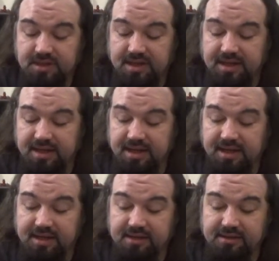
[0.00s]

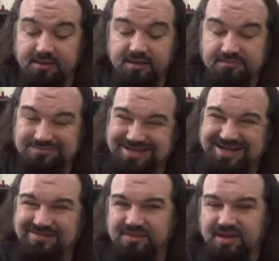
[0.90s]
And
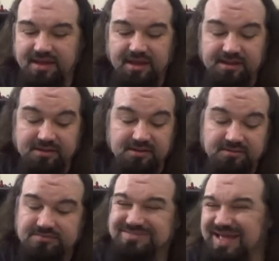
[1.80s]
kind of,
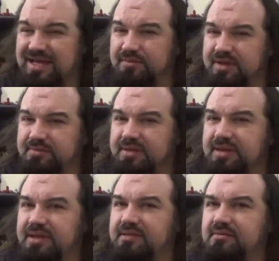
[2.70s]
hey, we
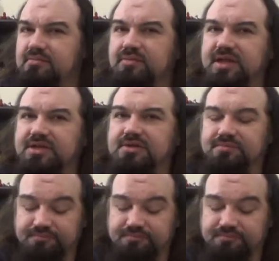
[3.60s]
need you.